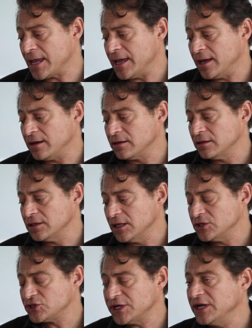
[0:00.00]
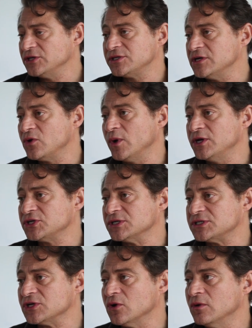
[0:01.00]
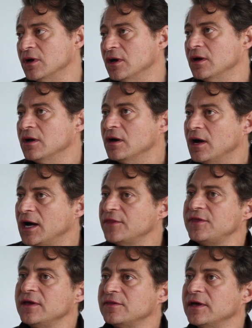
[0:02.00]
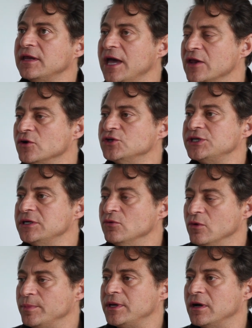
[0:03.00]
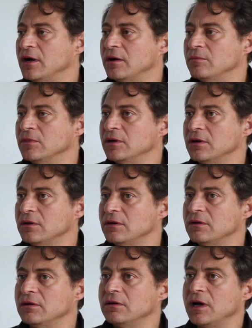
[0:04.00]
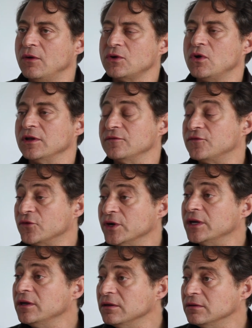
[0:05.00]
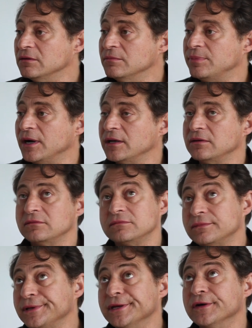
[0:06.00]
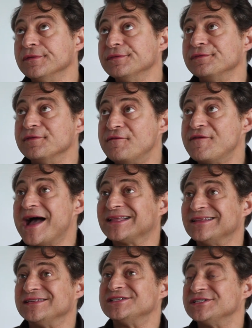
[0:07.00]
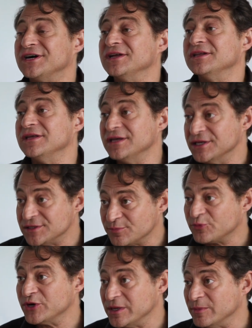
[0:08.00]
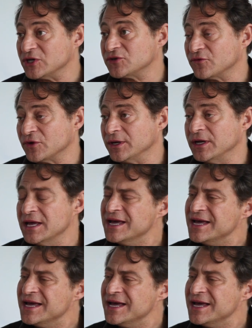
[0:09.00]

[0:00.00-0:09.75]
and change the equation. So I think that energy will become, I don't want to call it free, but you know, the fact that the sun is pretty much free.